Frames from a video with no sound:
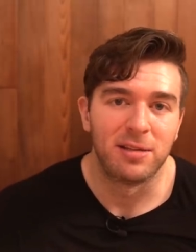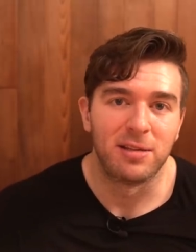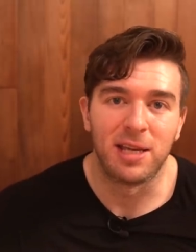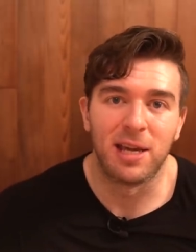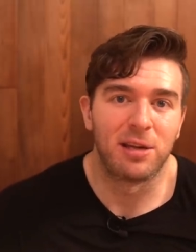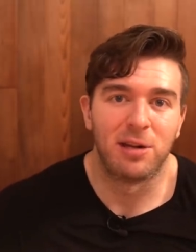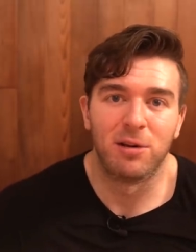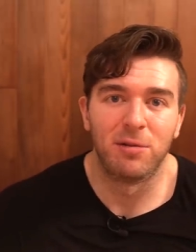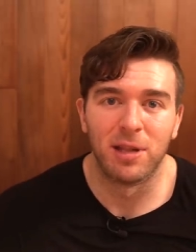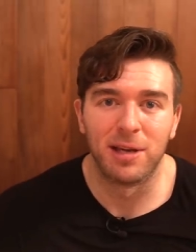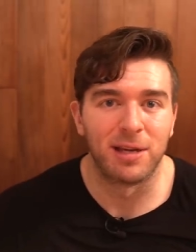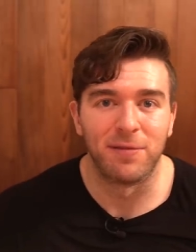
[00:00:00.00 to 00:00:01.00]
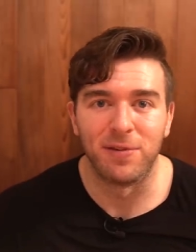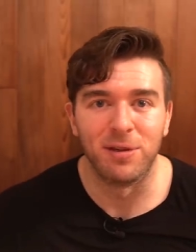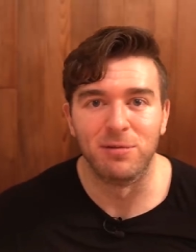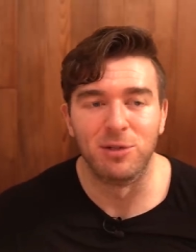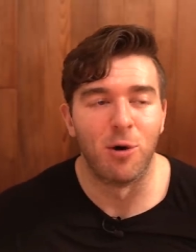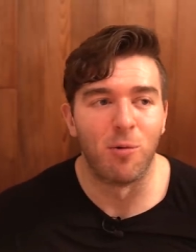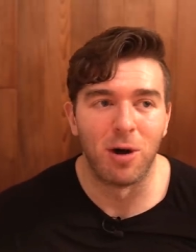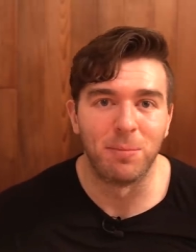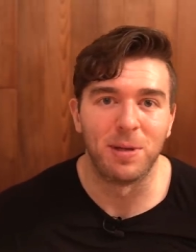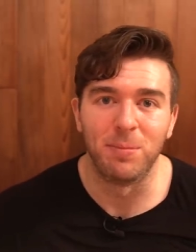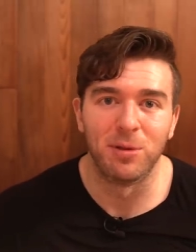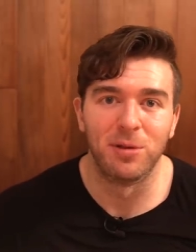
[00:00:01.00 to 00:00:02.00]
yeah, you know, like, if you don't
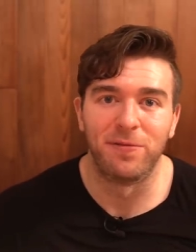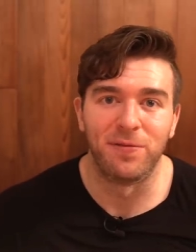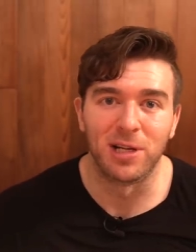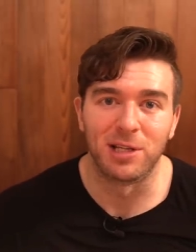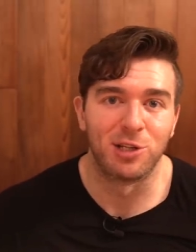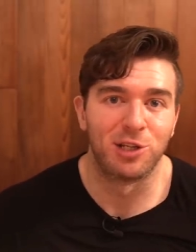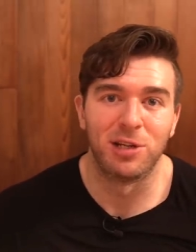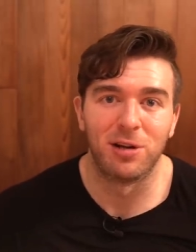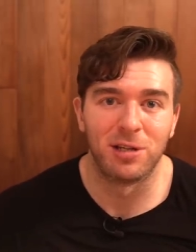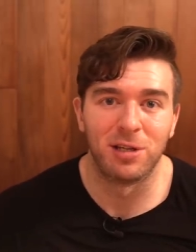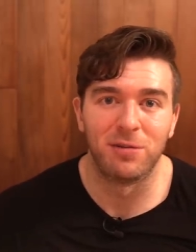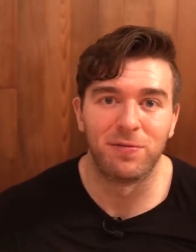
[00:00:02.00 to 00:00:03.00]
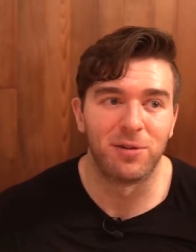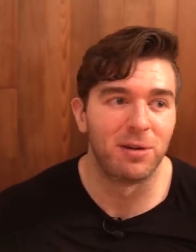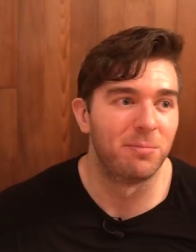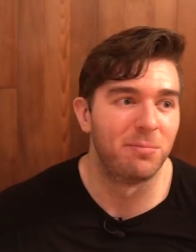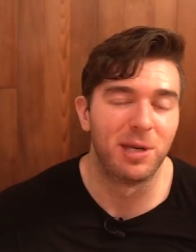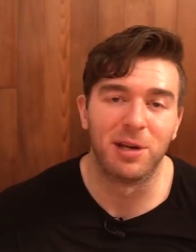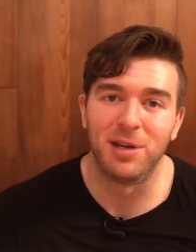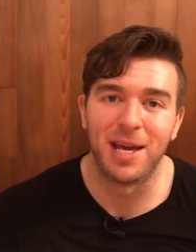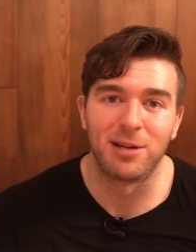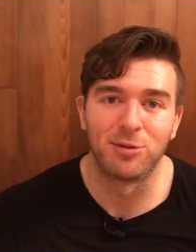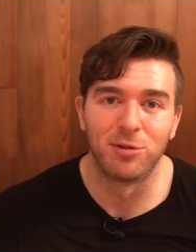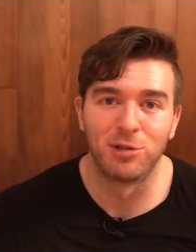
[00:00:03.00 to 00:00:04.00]
want people to fucking shit on you for being
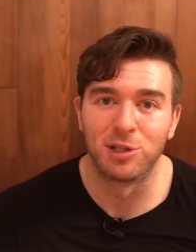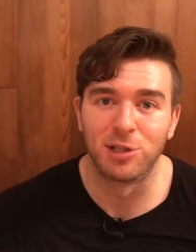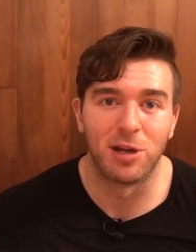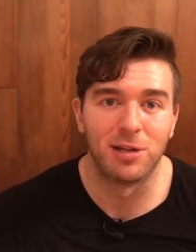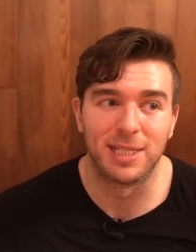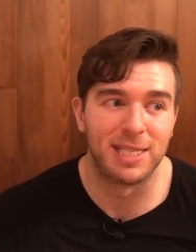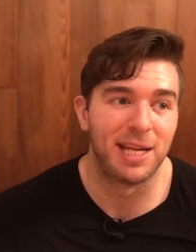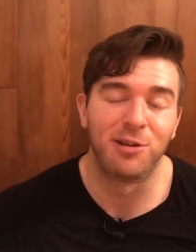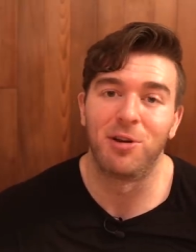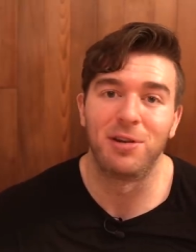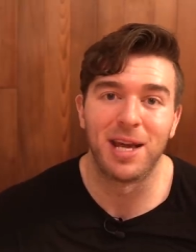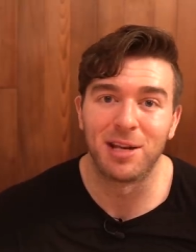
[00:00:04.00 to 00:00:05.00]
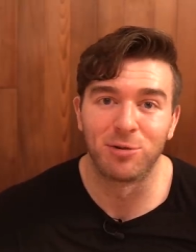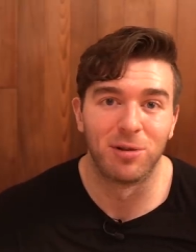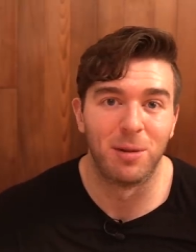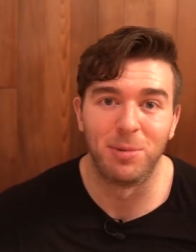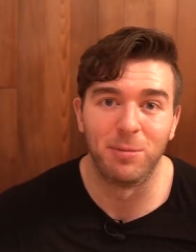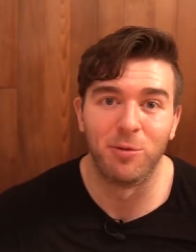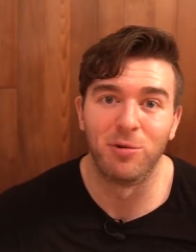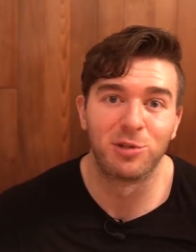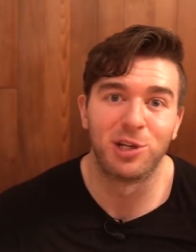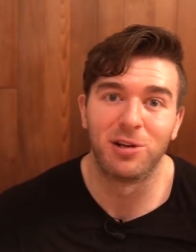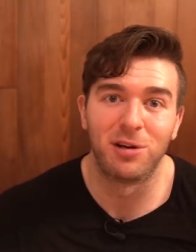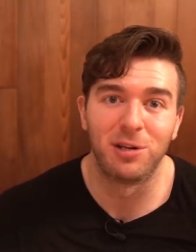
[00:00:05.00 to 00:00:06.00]
unnatural, just t say you're unnatural, then people won't
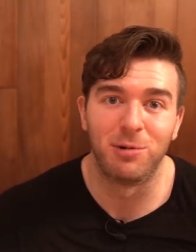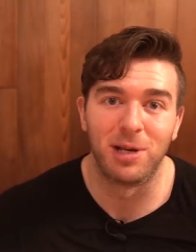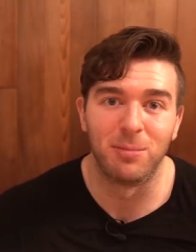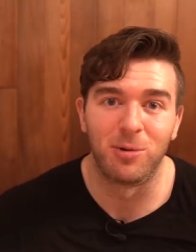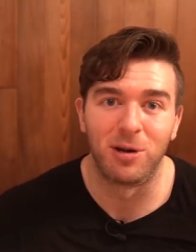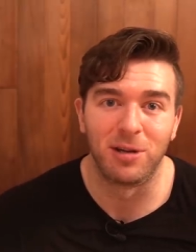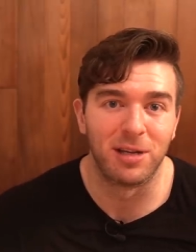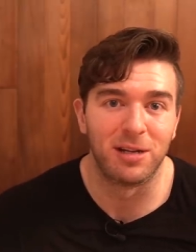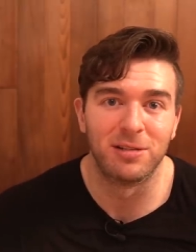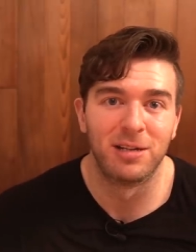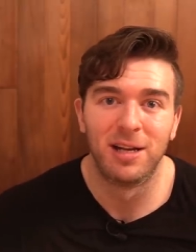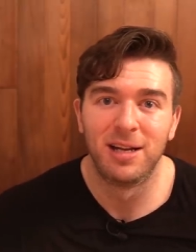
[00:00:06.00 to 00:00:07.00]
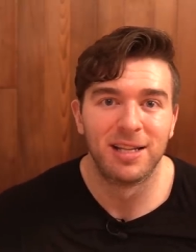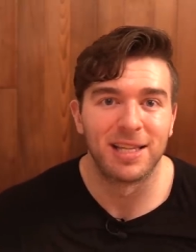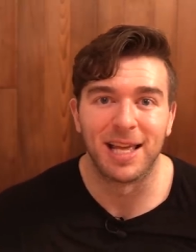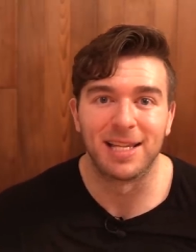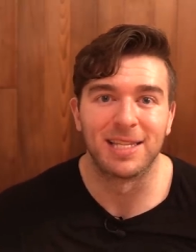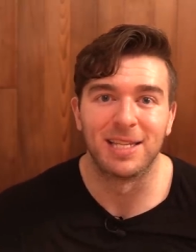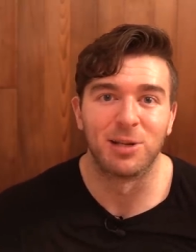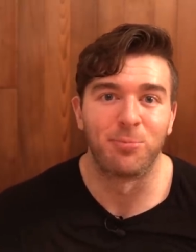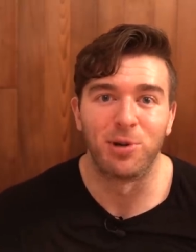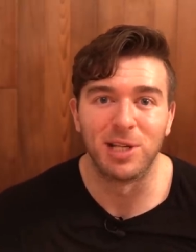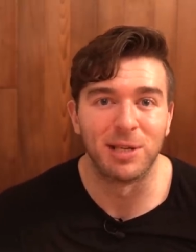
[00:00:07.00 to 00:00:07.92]
shit on you anymore, you know? Like, that's, it's a pretty